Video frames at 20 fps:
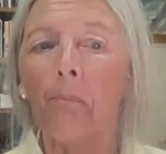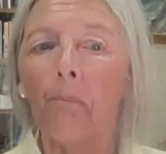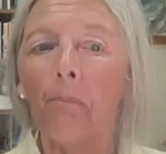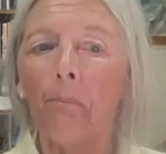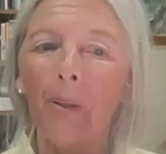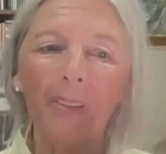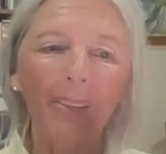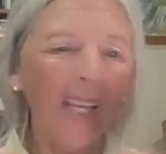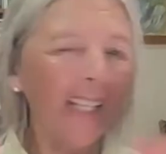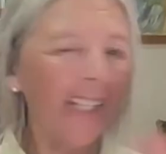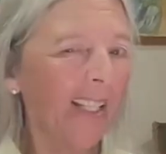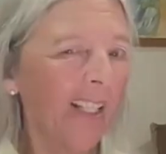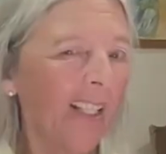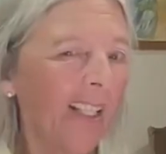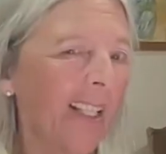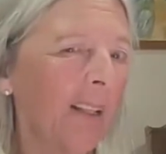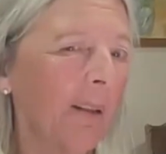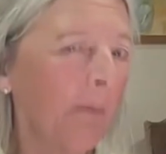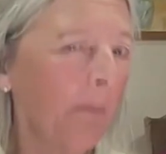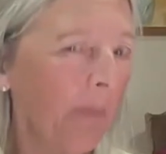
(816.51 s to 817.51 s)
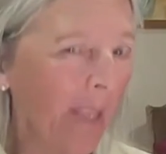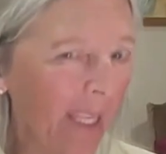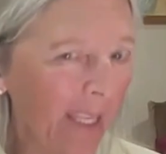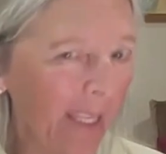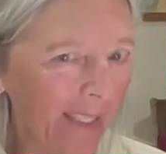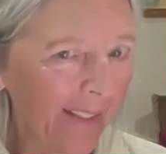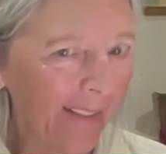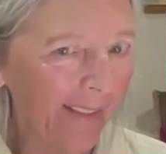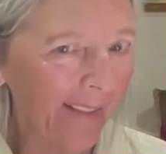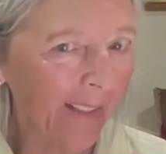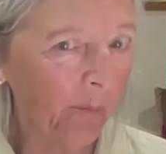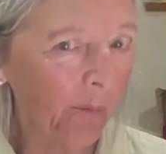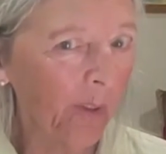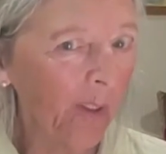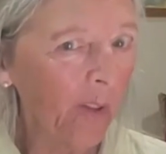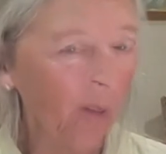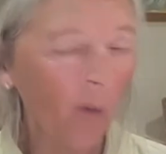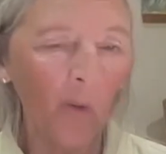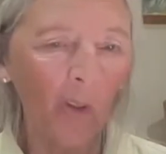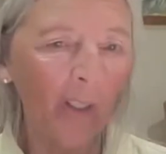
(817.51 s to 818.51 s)
But that doesn't mean that we
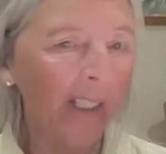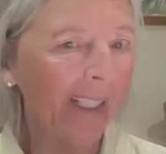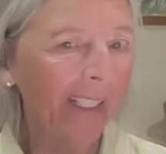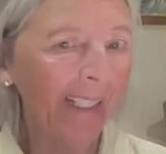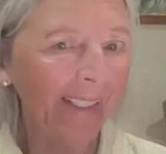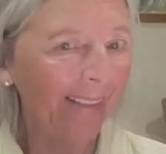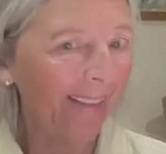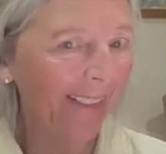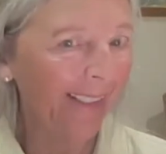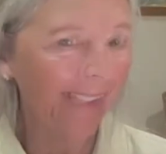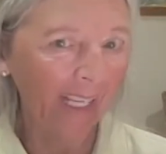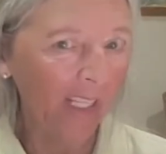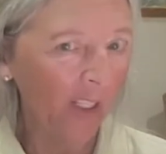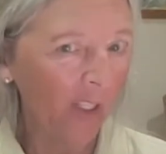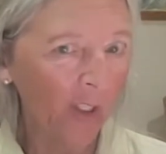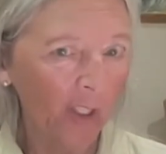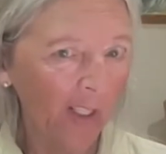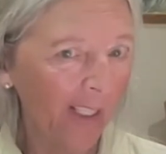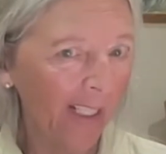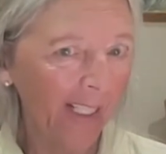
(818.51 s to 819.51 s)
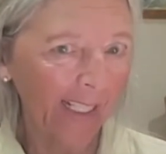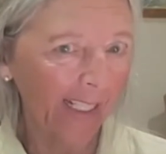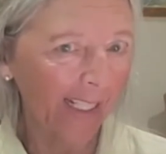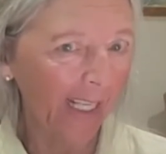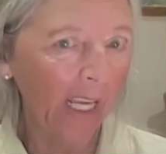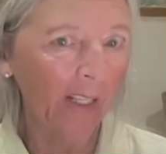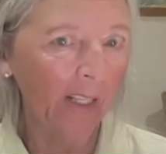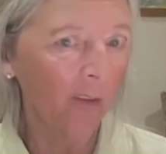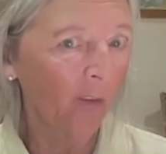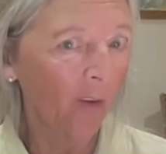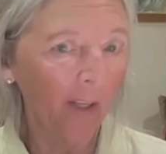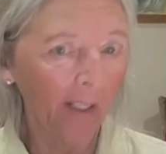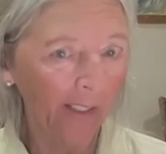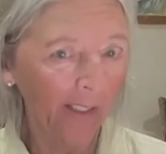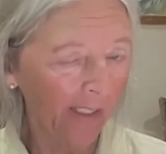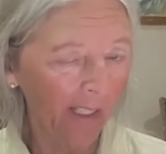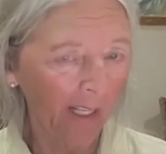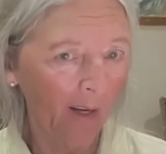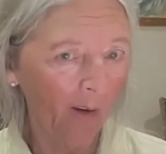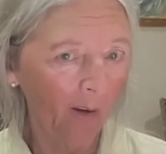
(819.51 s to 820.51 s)
don't need the nation state right
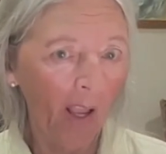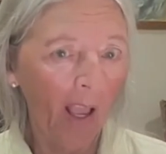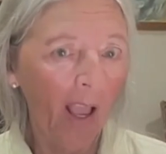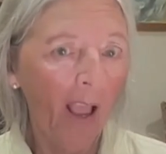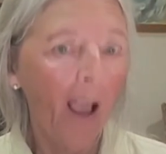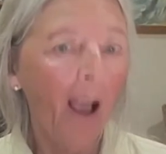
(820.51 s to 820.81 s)
now.